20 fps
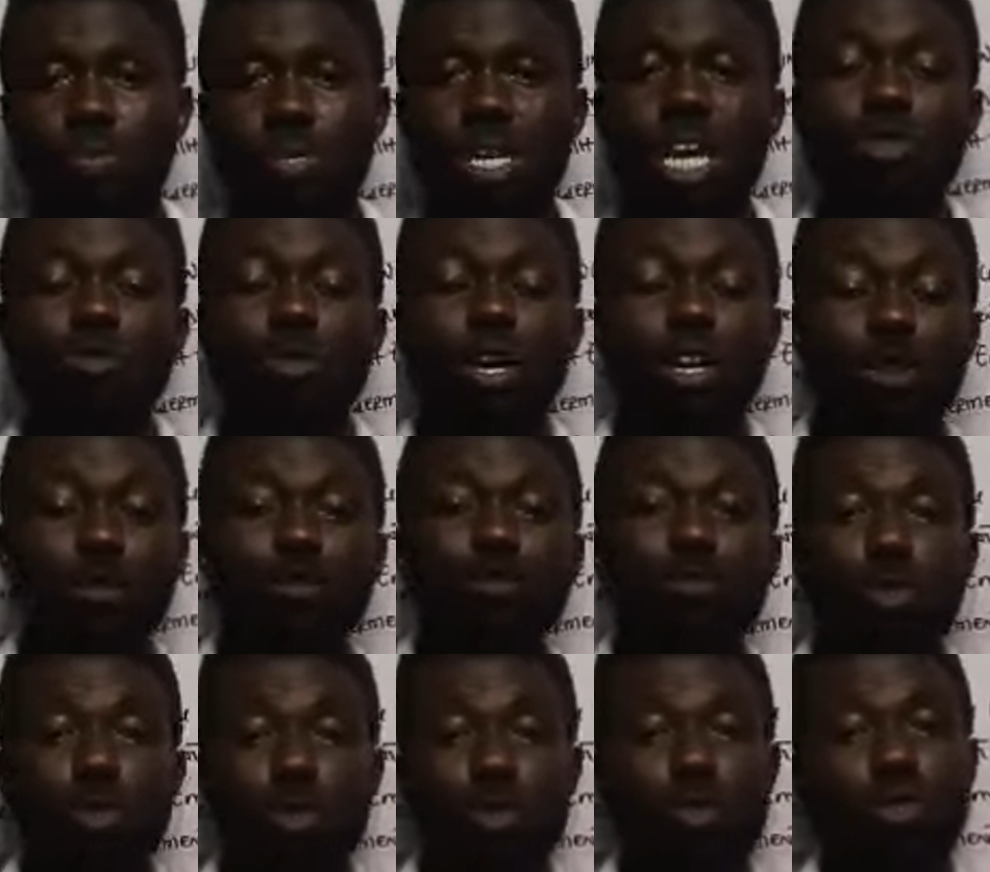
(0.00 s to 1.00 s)
That is why if
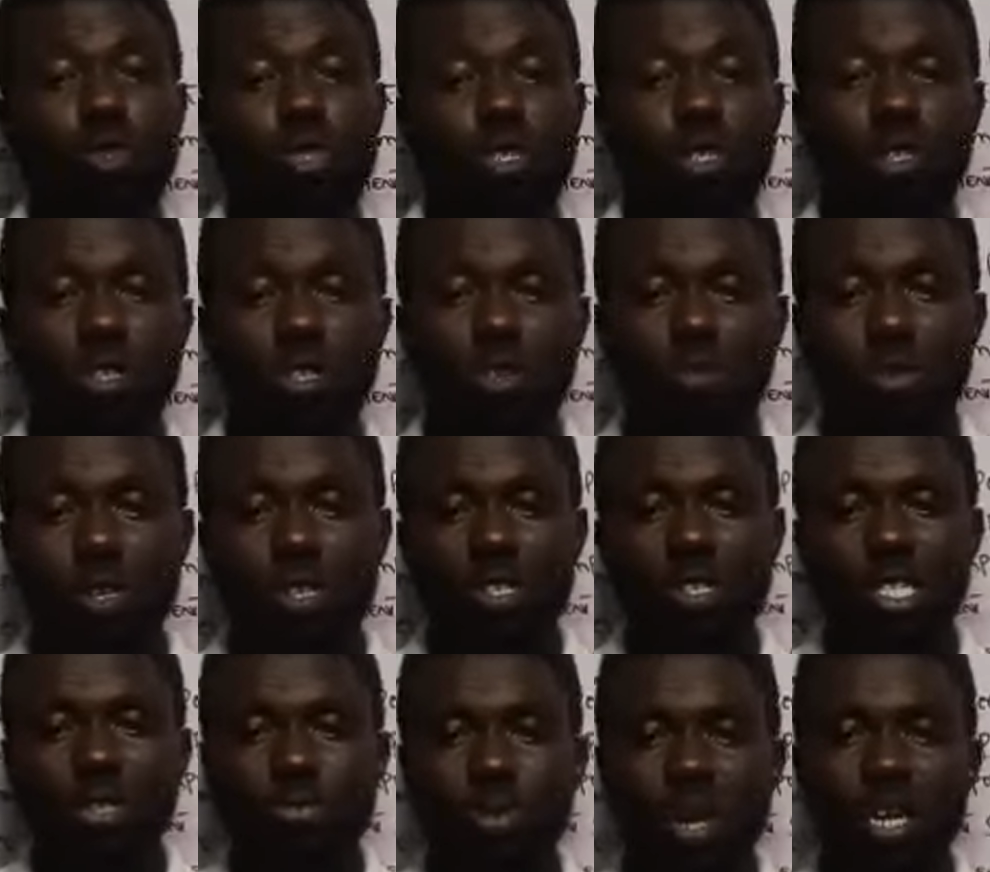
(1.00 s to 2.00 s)
you go to the
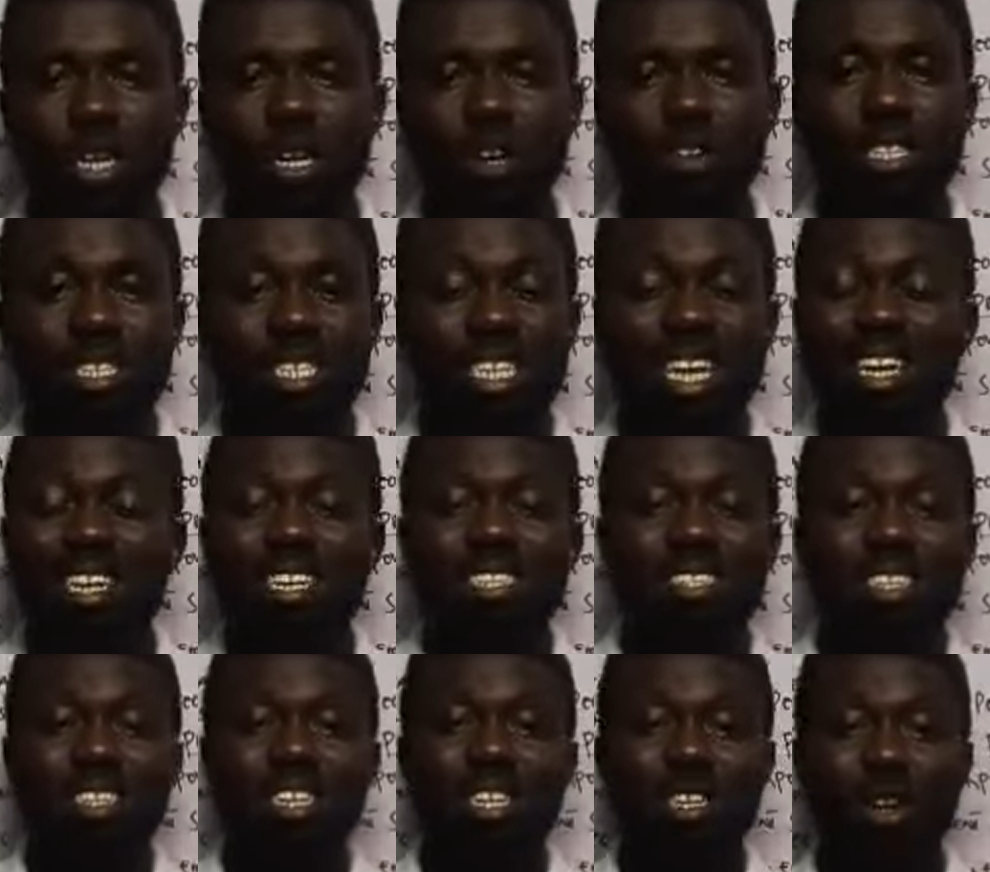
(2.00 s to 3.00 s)
university right now, there
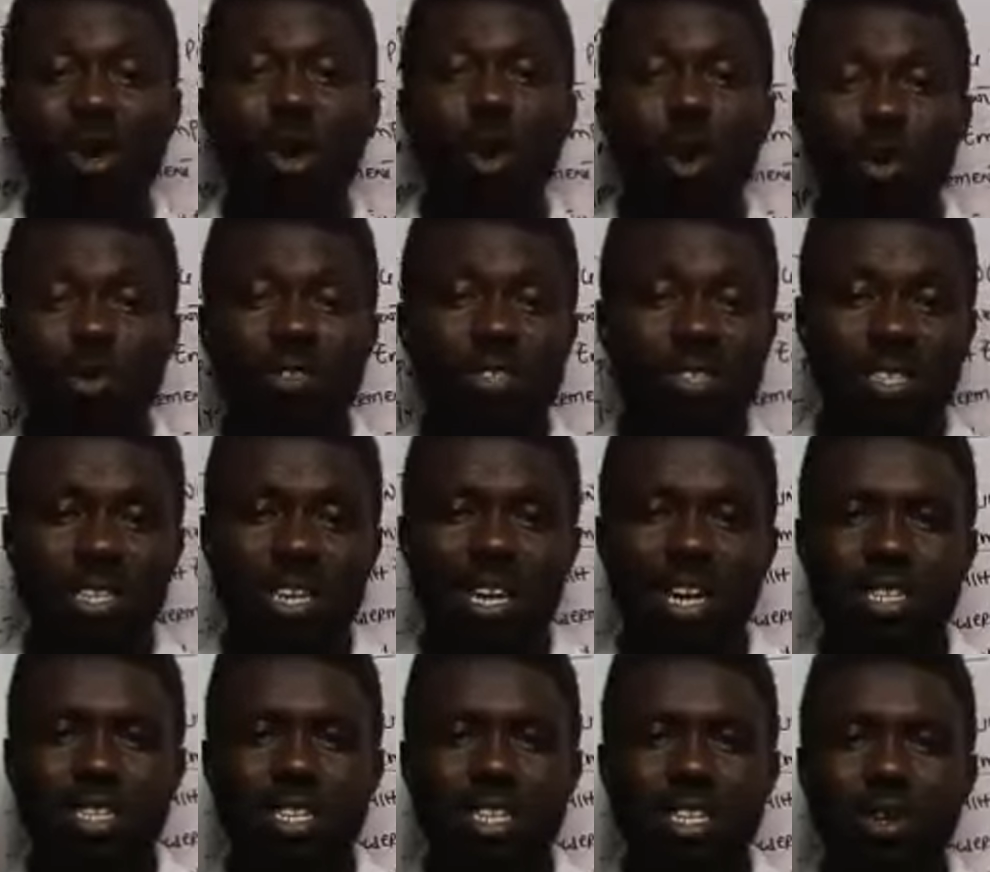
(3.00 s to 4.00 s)
is a course
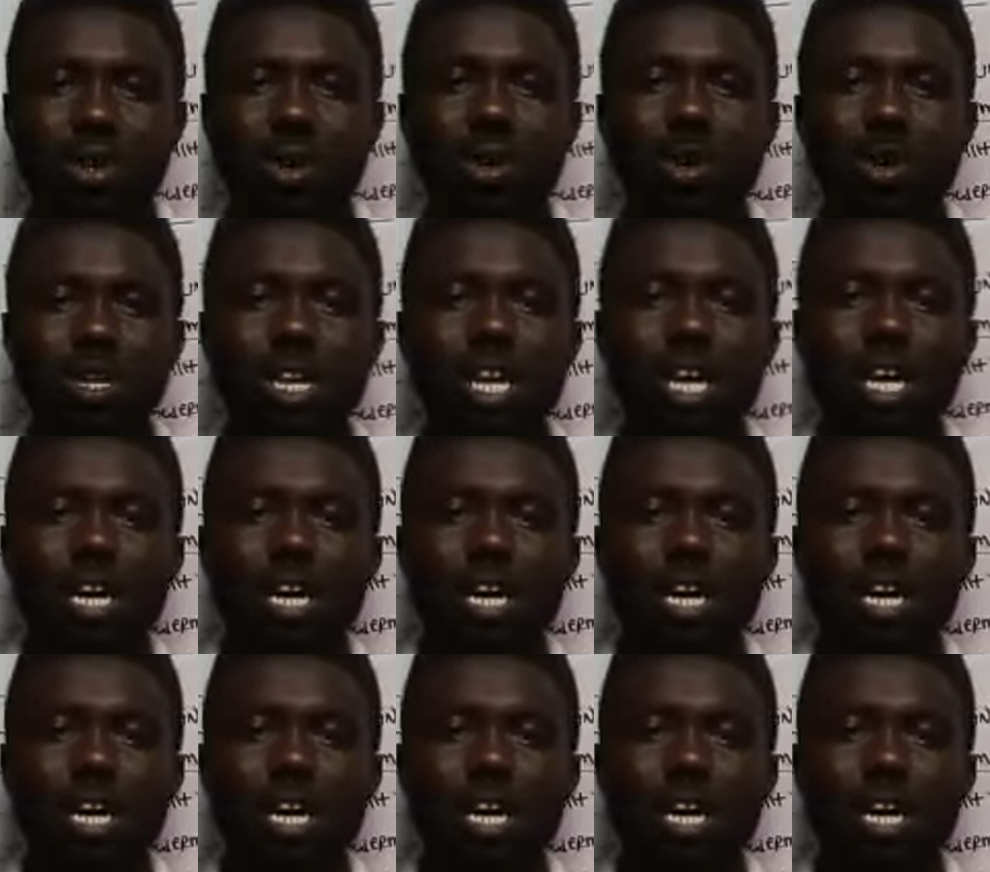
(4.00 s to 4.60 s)
there they call